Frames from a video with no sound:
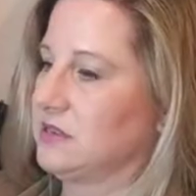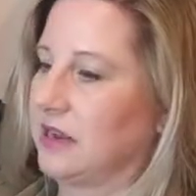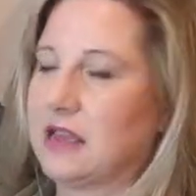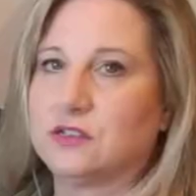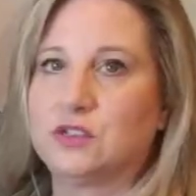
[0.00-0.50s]
It
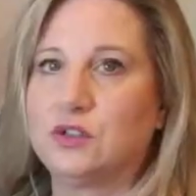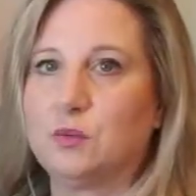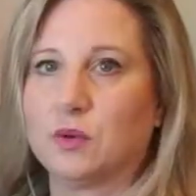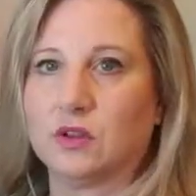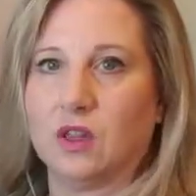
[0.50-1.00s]
has
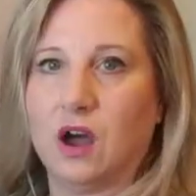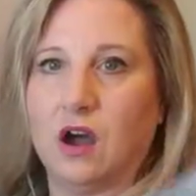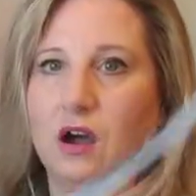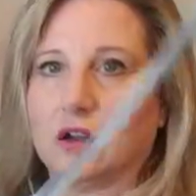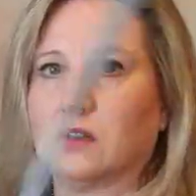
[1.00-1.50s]
super
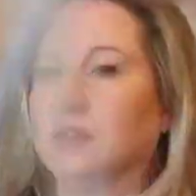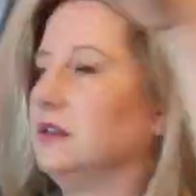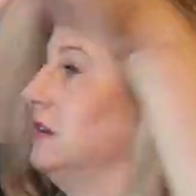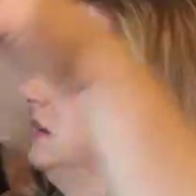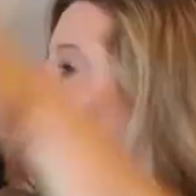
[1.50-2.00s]
long
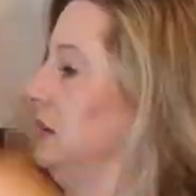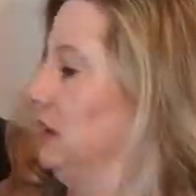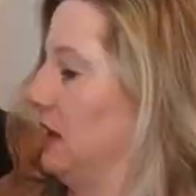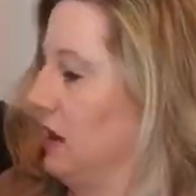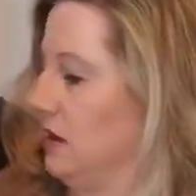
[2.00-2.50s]

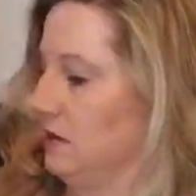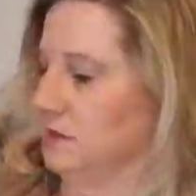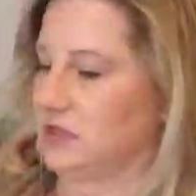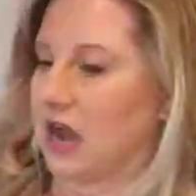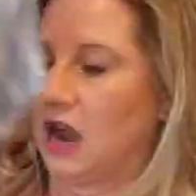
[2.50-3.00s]
um,
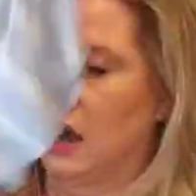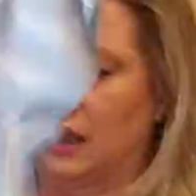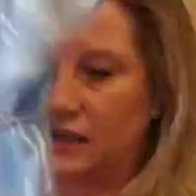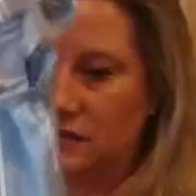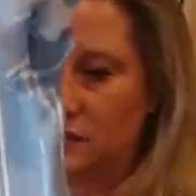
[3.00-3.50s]

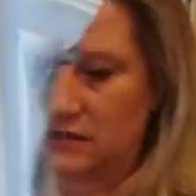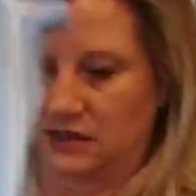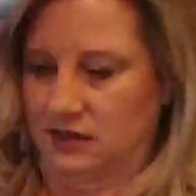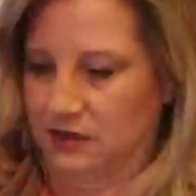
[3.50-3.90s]
ties